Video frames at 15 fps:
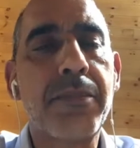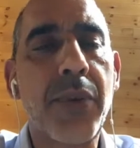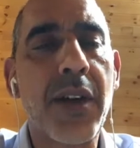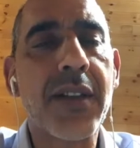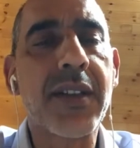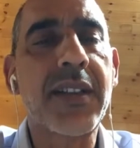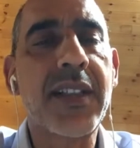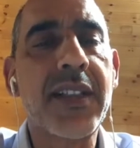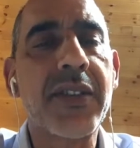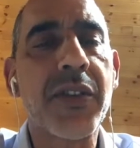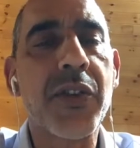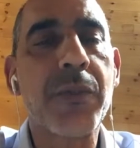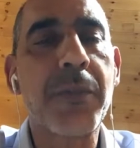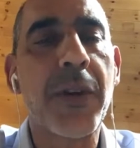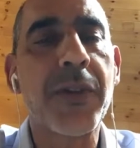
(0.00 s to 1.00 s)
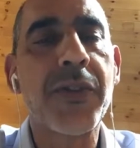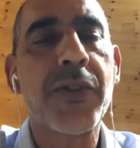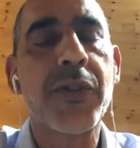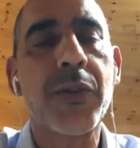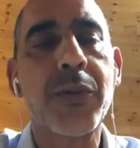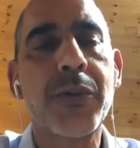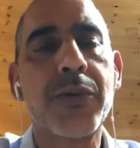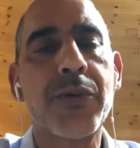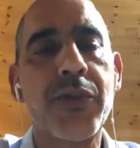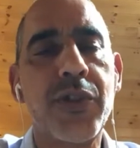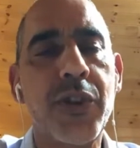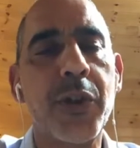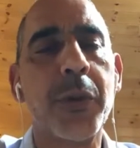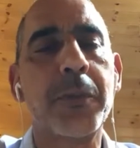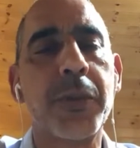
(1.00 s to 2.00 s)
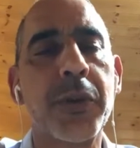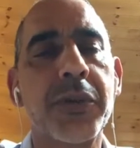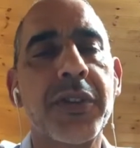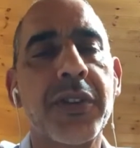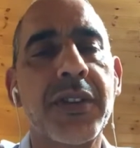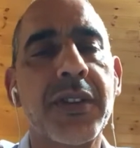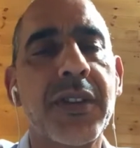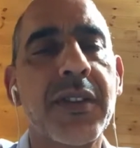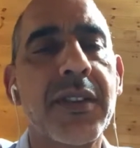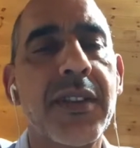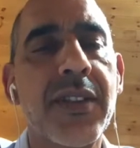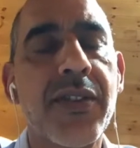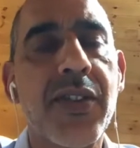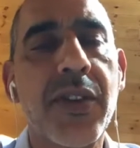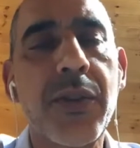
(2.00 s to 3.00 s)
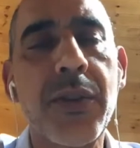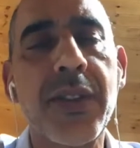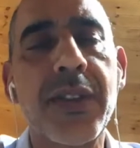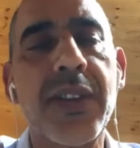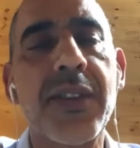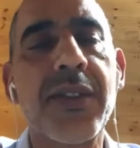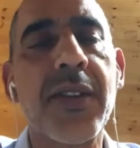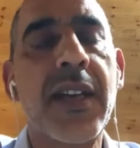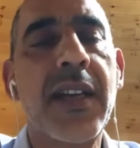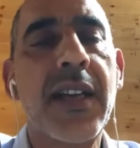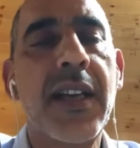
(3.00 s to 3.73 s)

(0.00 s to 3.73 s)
partly in response to geopolitical insecurities.